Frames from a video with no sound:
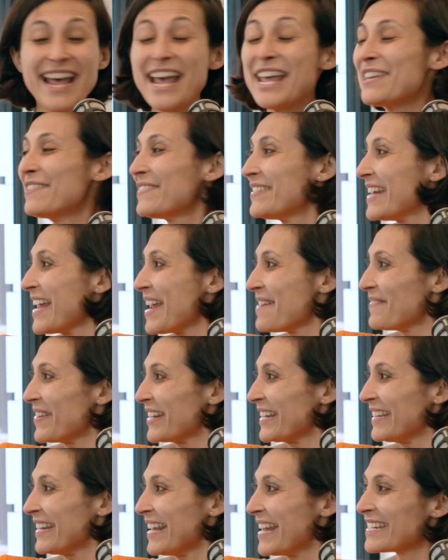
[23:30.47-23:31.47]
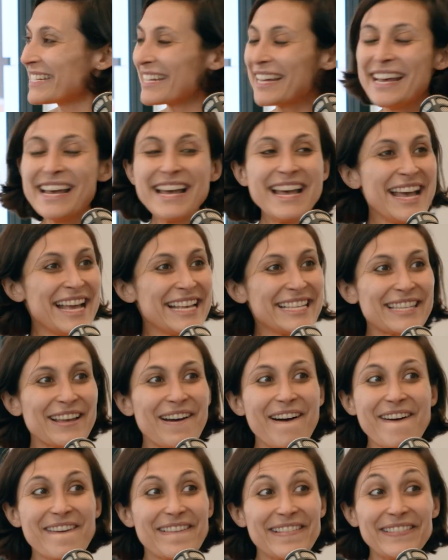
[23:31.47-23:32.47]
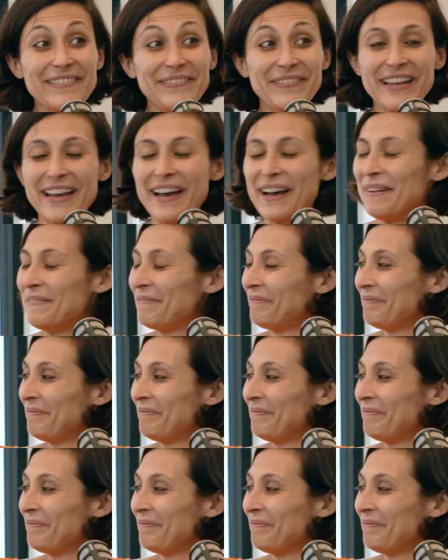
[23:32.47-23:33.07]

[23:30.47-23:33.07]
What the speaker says: you name it, in Asia. So, amazing. Yeah.